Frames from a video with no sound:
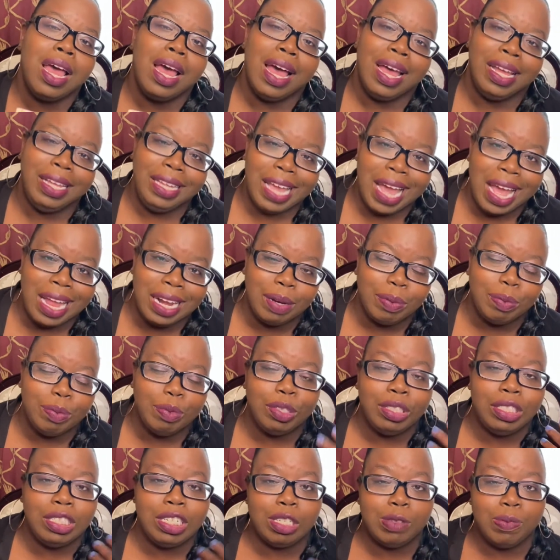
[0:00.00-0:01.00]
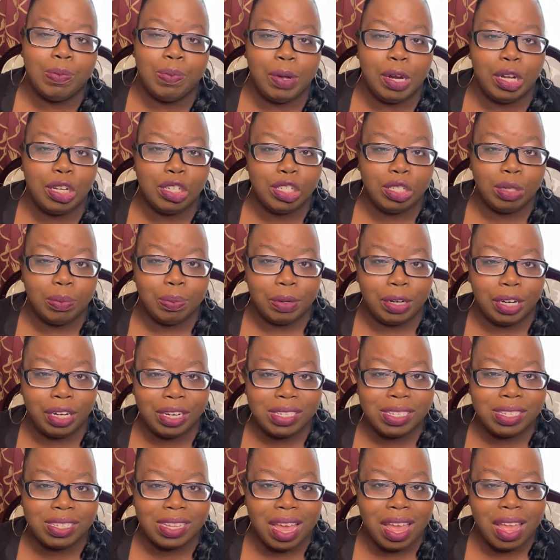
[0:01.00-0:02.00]
Again, I'm really a spiritual
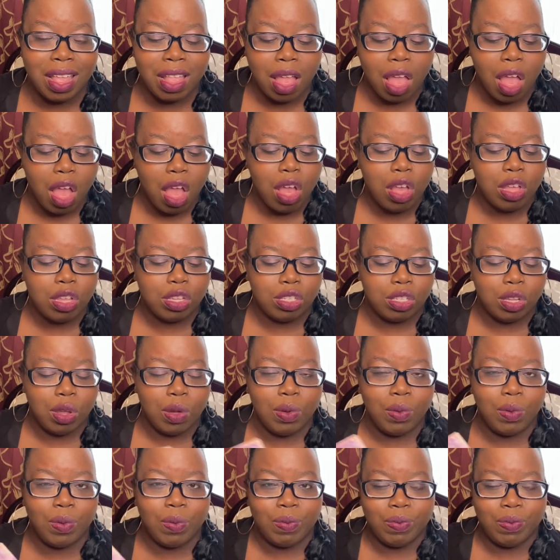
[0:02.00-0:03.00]
person, so